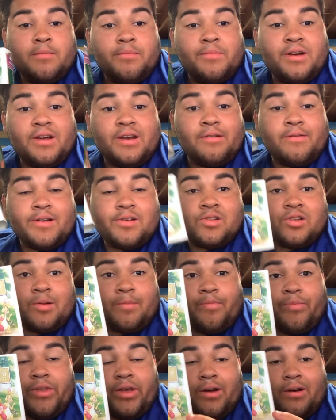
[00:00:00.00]
Anyways,
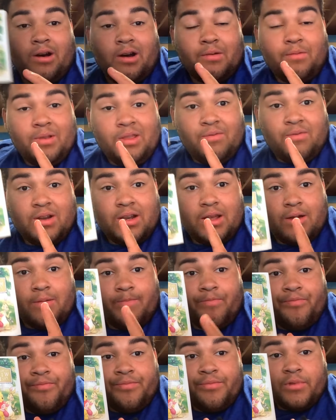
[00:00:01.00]
um, on with the video.
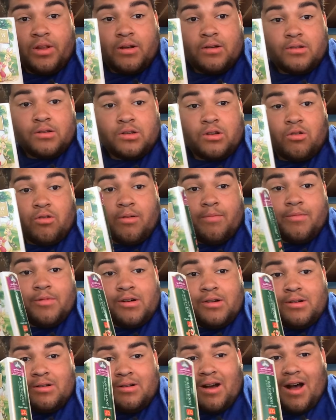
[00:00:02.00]
So, um,
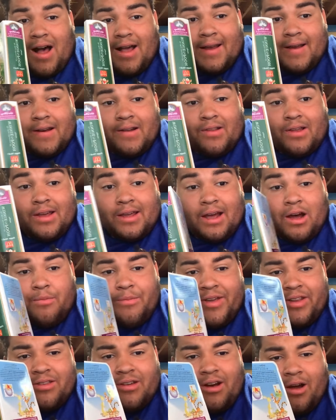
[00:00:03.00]
I kind of like how
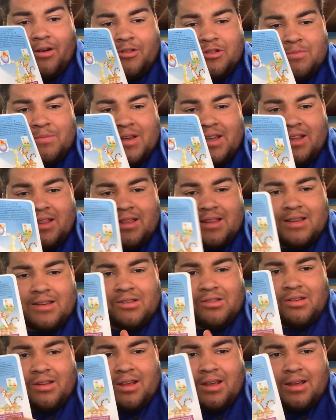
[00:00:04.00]
McDonald's make
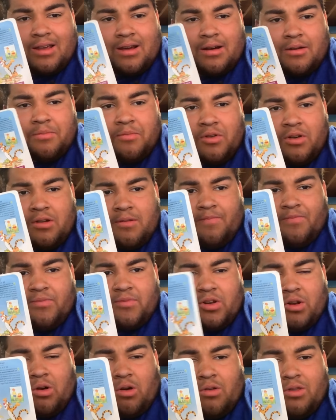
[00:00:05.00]
this like um,
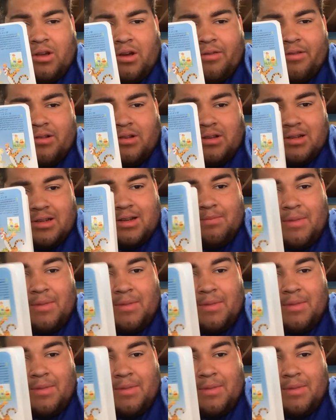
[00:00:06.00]
but all the other Disney